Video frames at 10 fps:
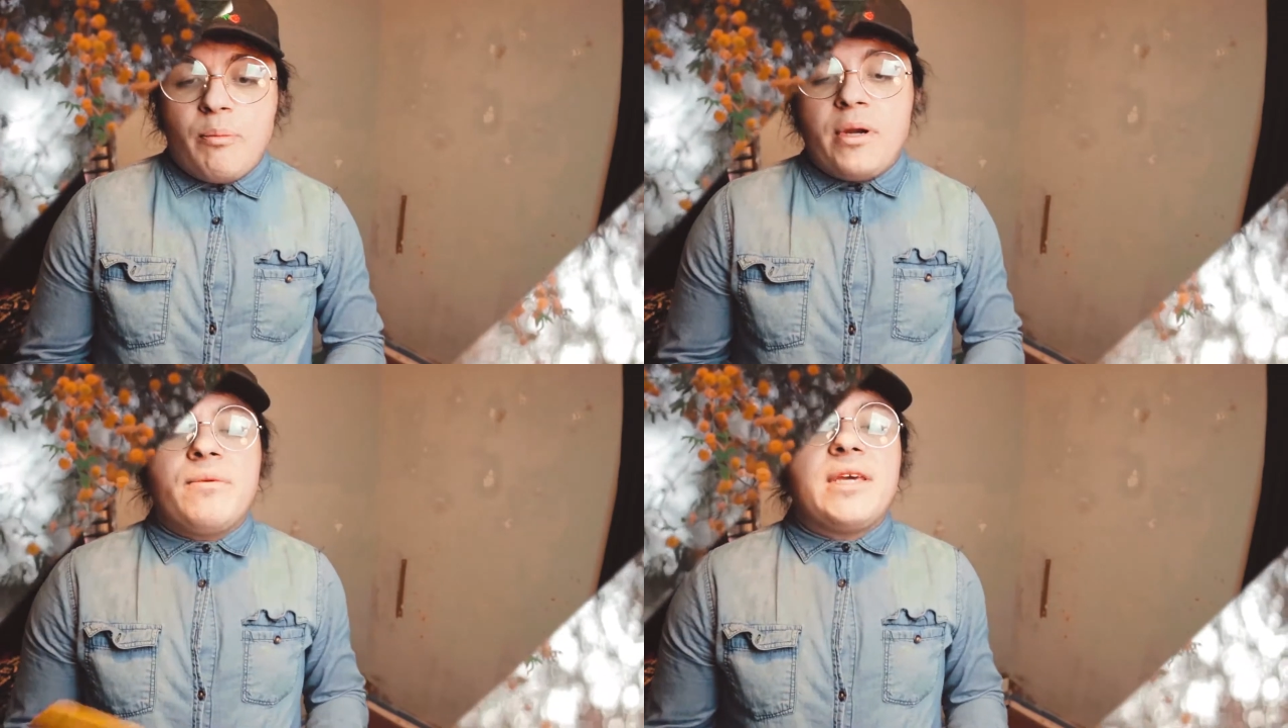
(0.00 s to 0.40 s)

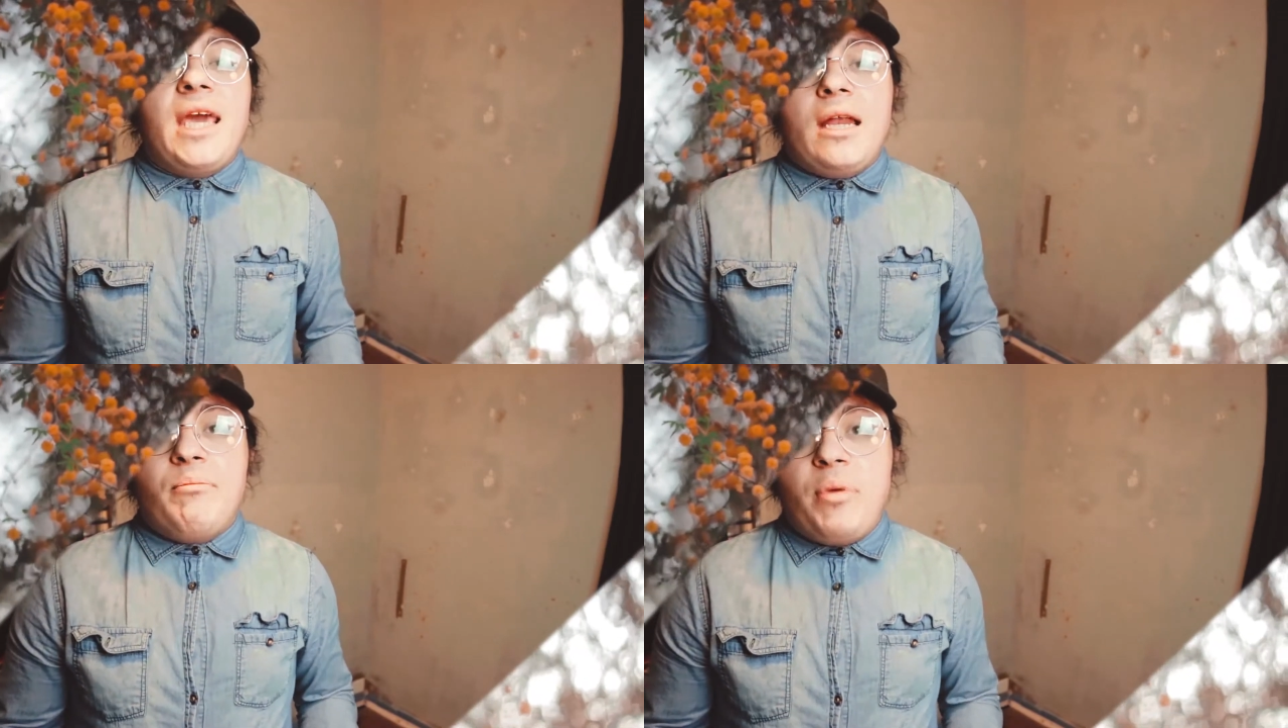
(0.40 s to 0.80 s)
open up the
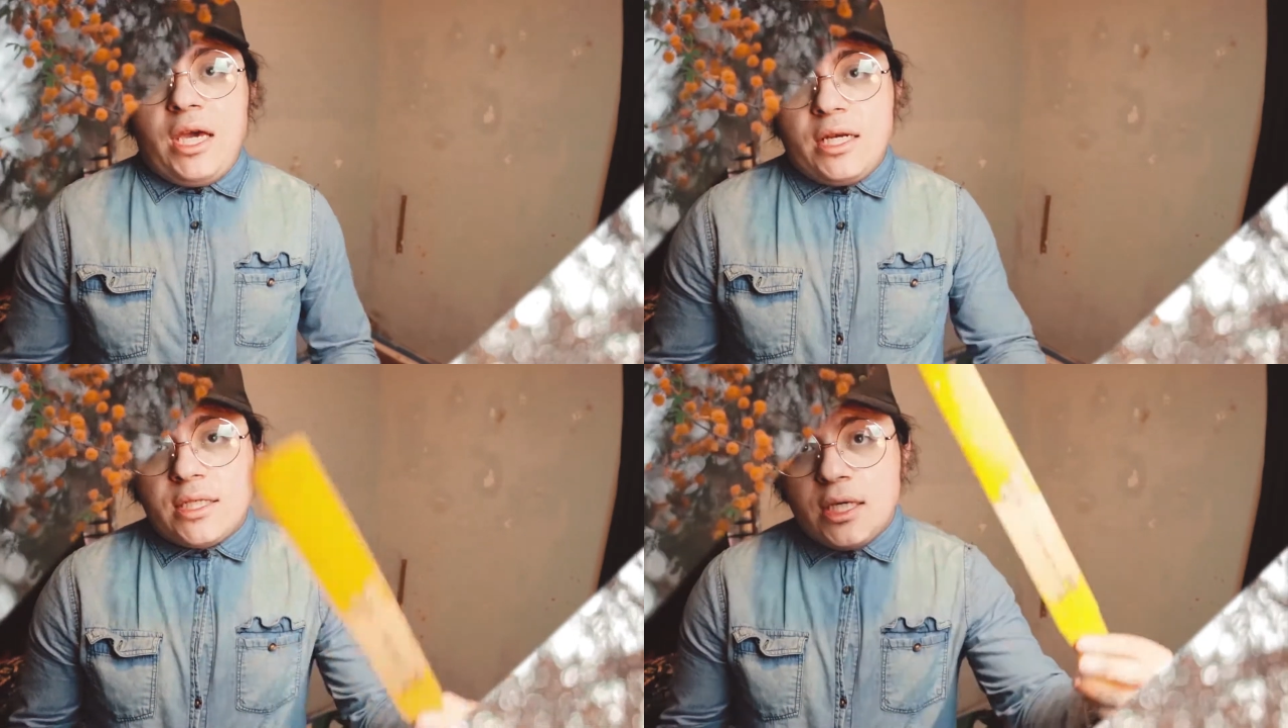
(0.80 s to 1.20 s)
can of
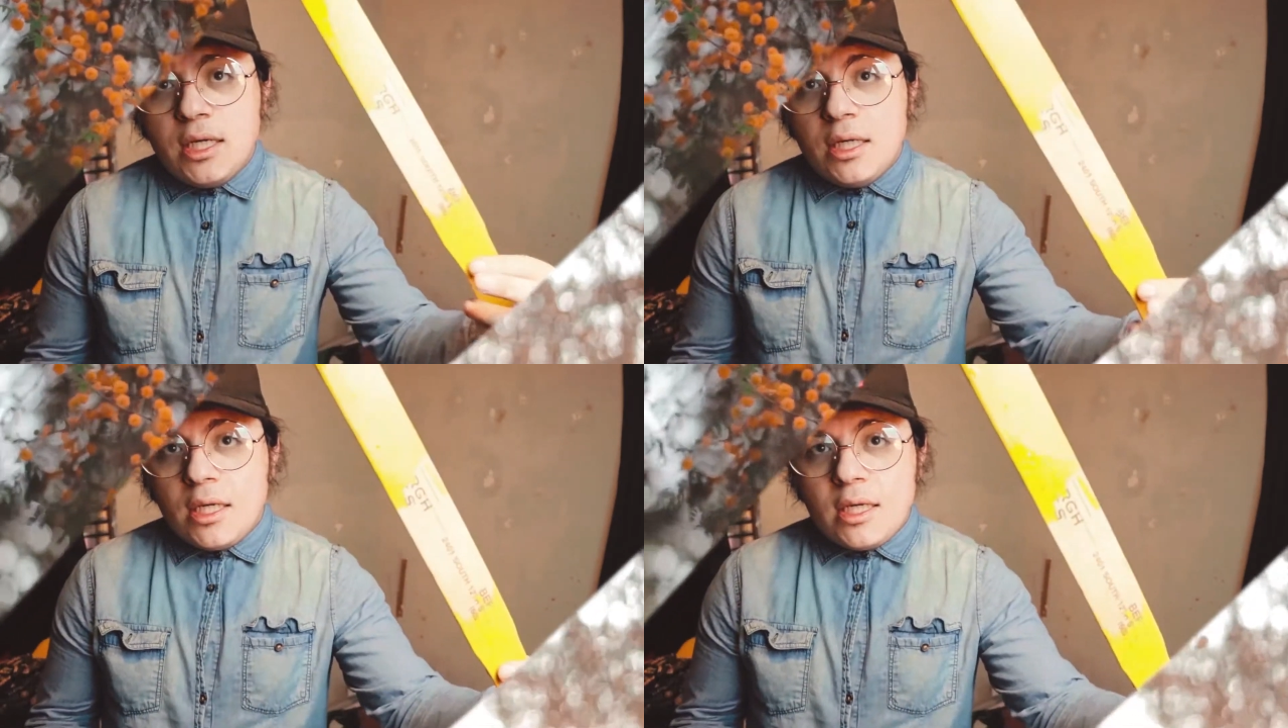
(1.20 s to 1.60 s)
paint,
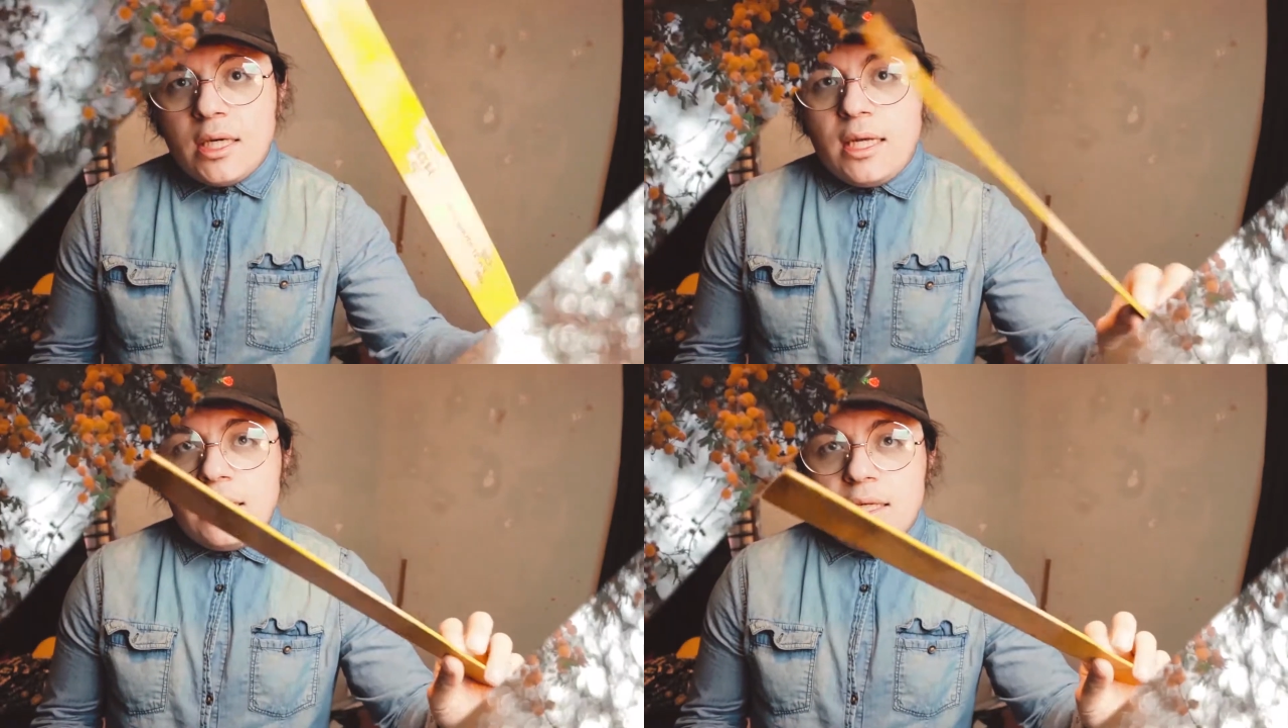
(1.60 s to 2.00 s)

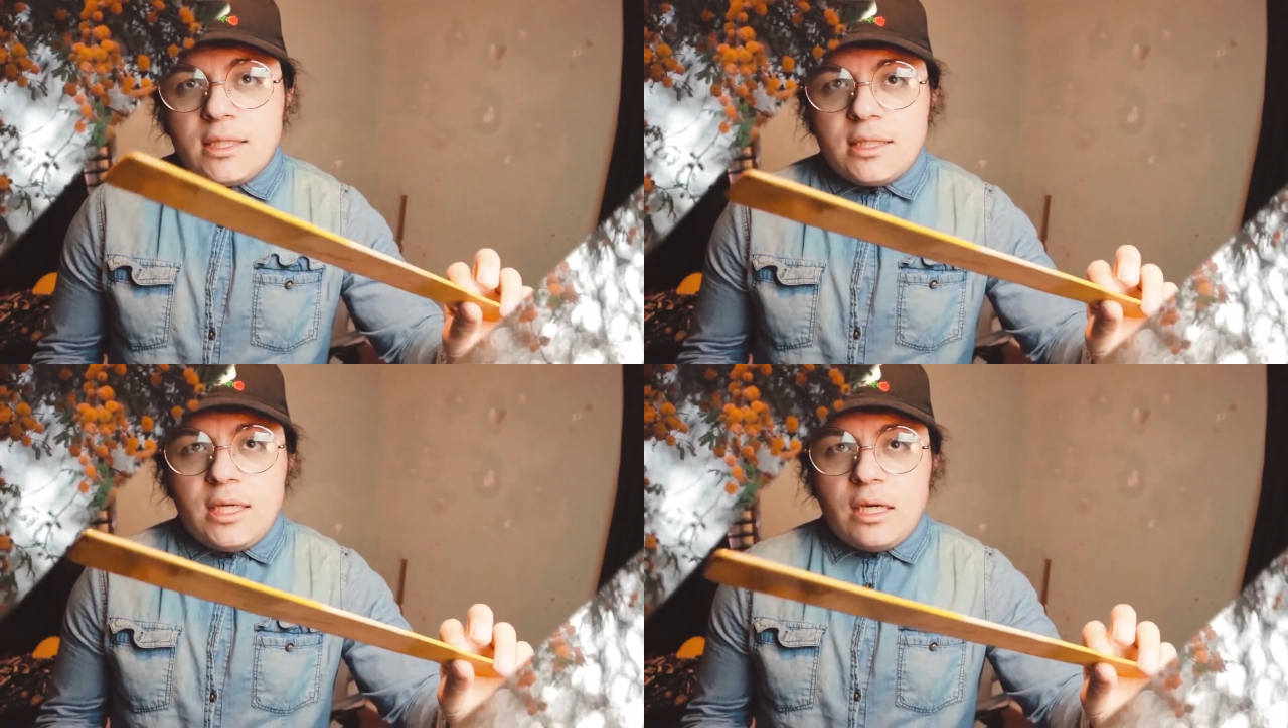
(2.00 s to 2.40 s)
get
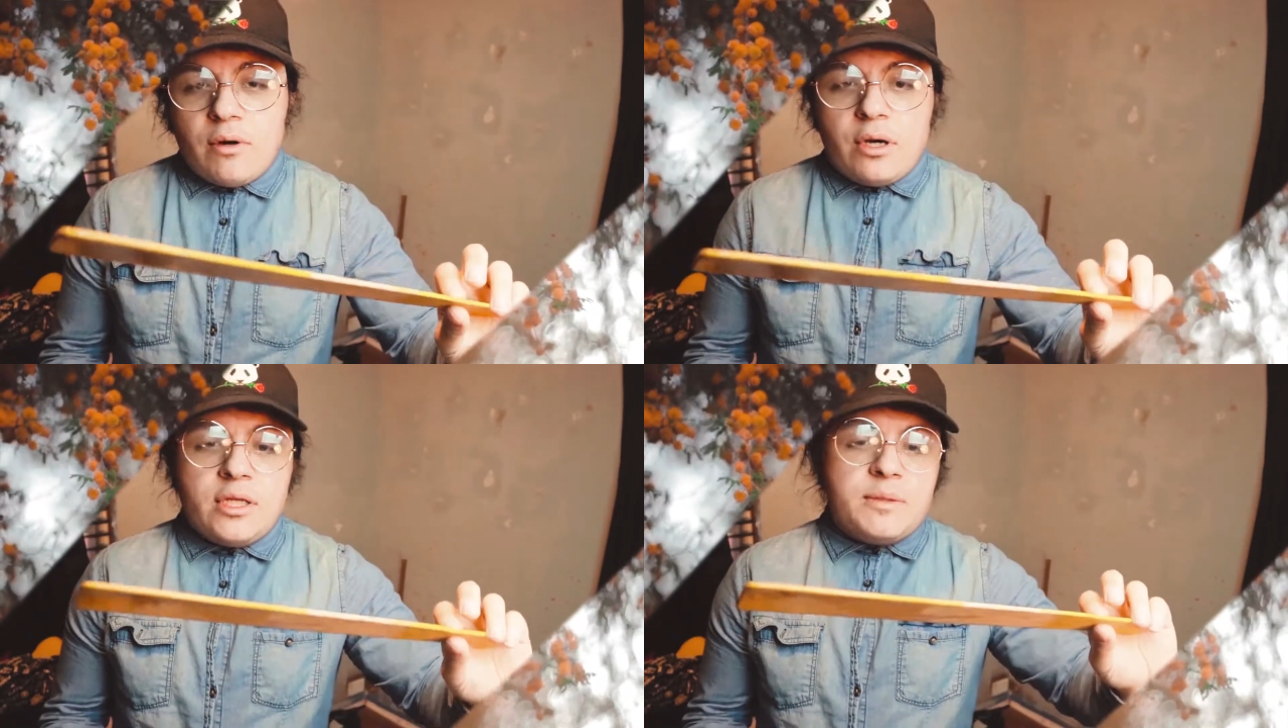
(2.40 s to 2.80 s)
this stick right here,